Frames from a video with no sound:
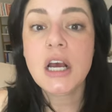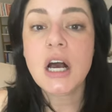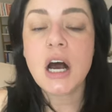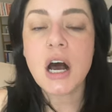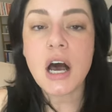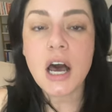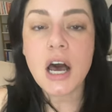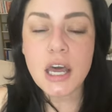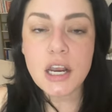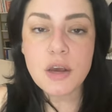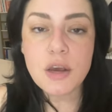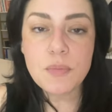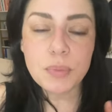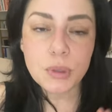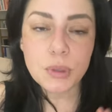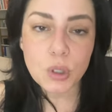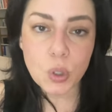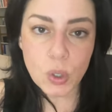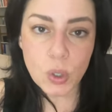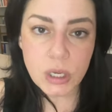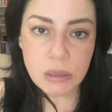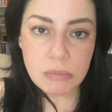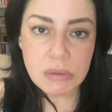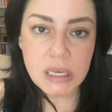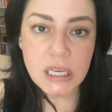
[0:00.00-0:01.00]

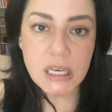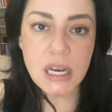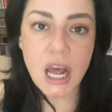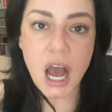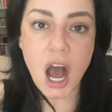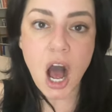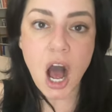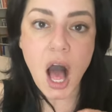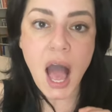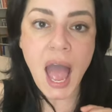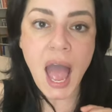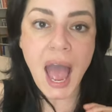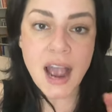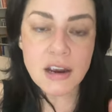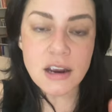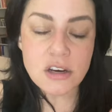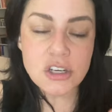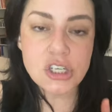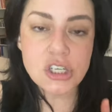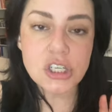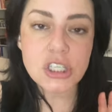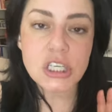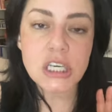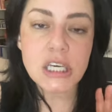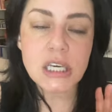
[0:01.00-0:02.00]
unemployment
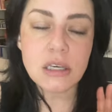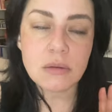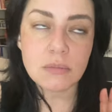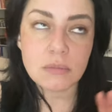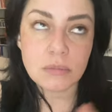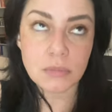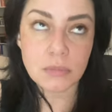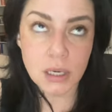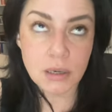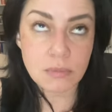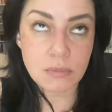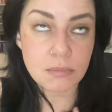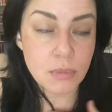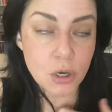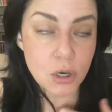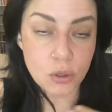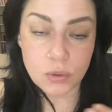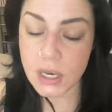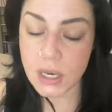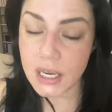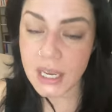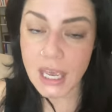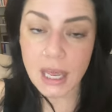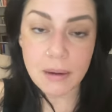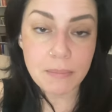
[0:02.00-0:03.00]
actually, mo
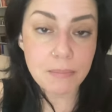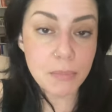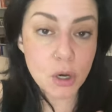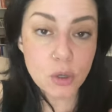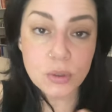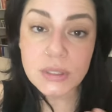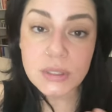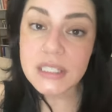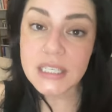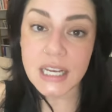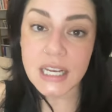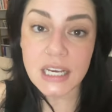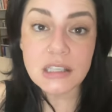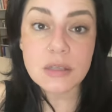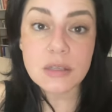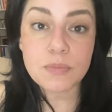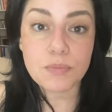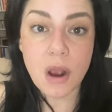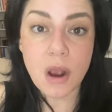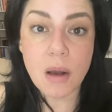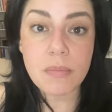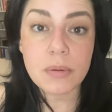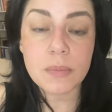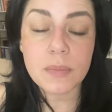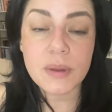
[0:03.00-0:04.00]
again, most states
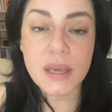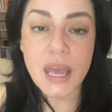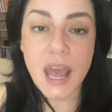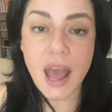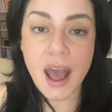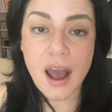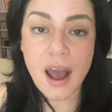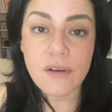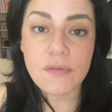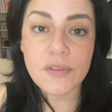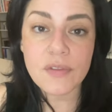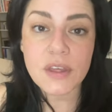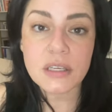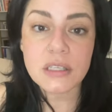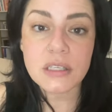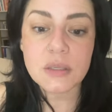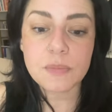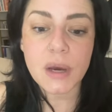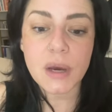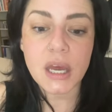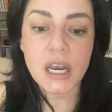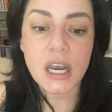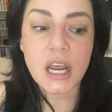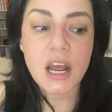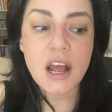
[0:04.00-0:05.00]
probably have this,
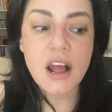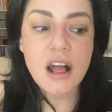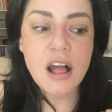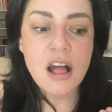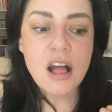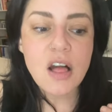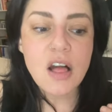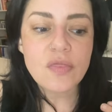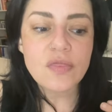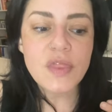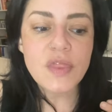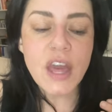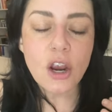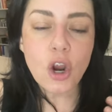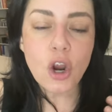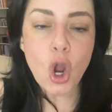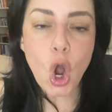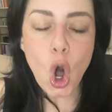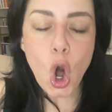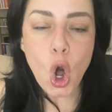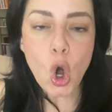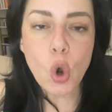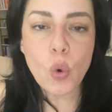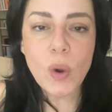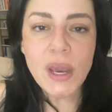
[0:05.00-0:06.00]
but they are
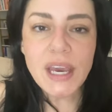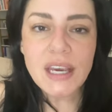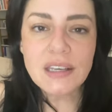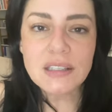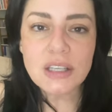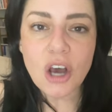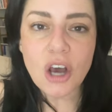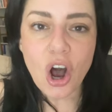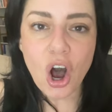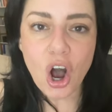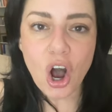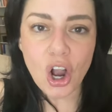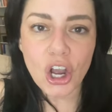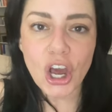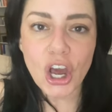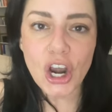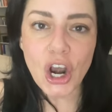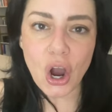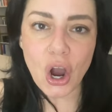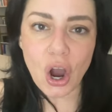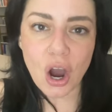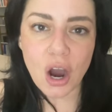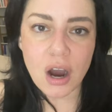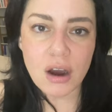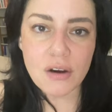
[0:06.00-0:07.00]
always going to
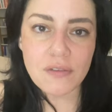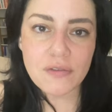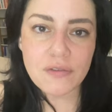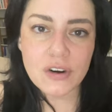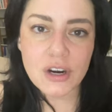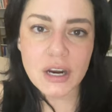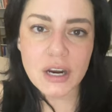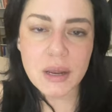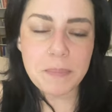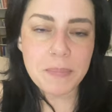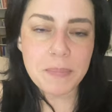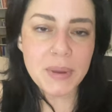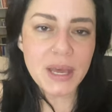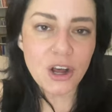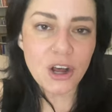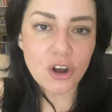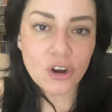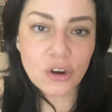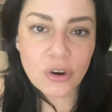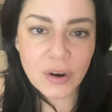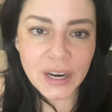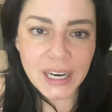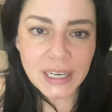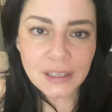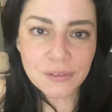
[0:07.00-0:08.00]
offer Pell
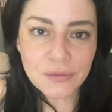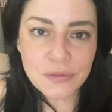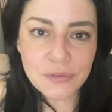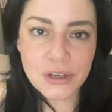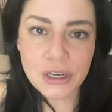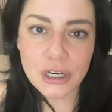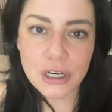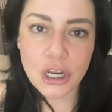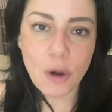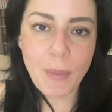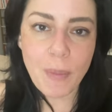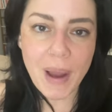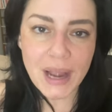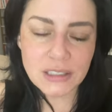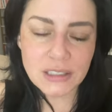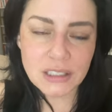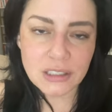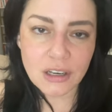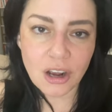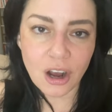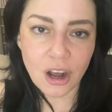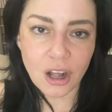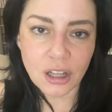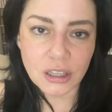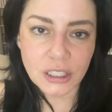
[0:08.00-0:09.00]
Grant for you to go back to
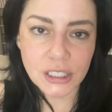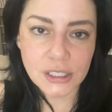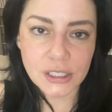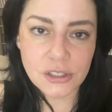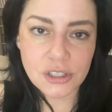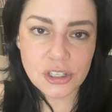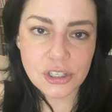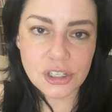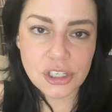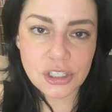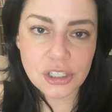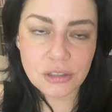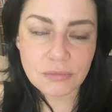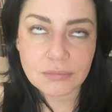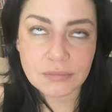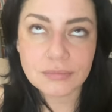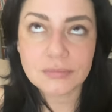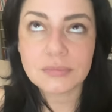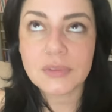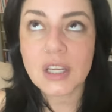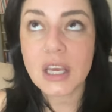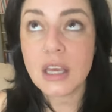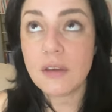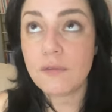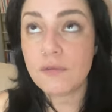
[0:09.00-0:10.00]
college.
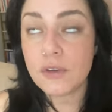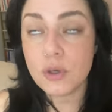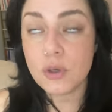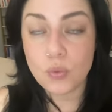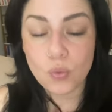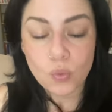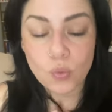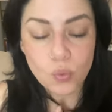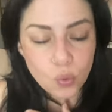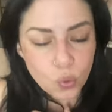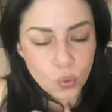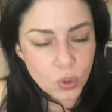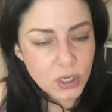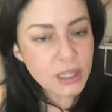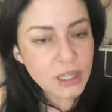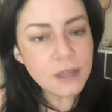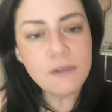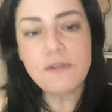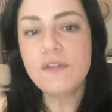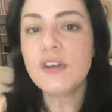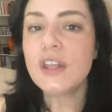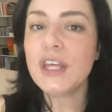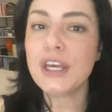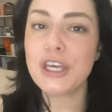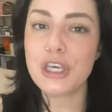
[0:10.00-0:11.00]
If you really
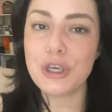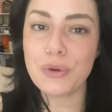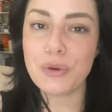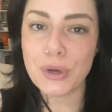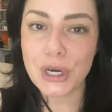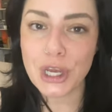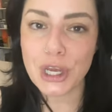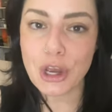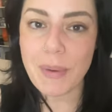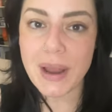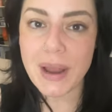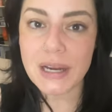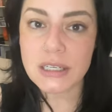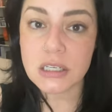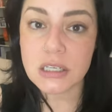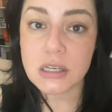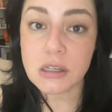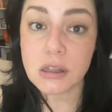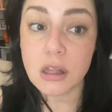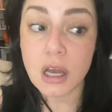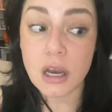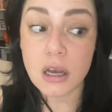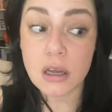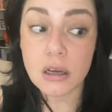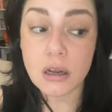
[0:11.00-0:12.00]
feel like you want to go back to
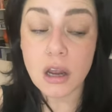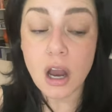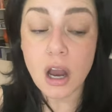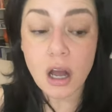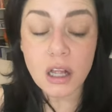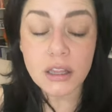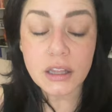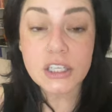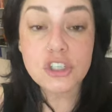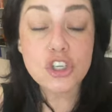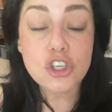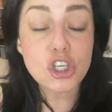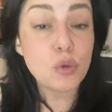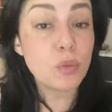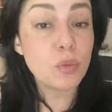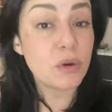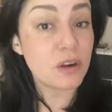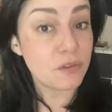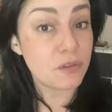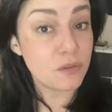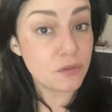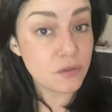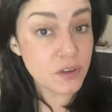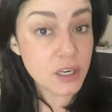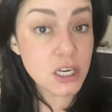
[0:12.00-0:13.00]
college or you want
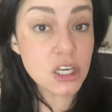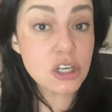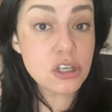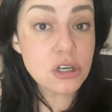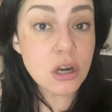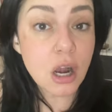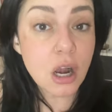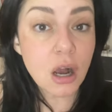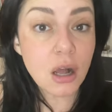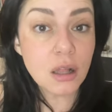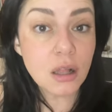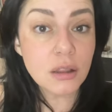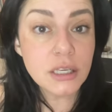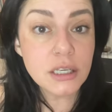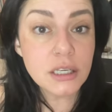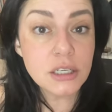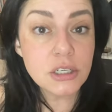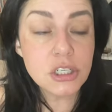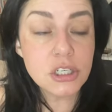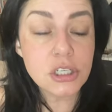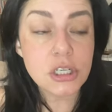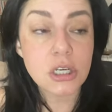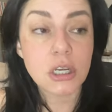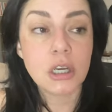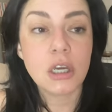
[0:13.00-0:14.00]
to finish
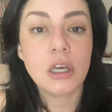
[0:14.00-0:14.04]
college,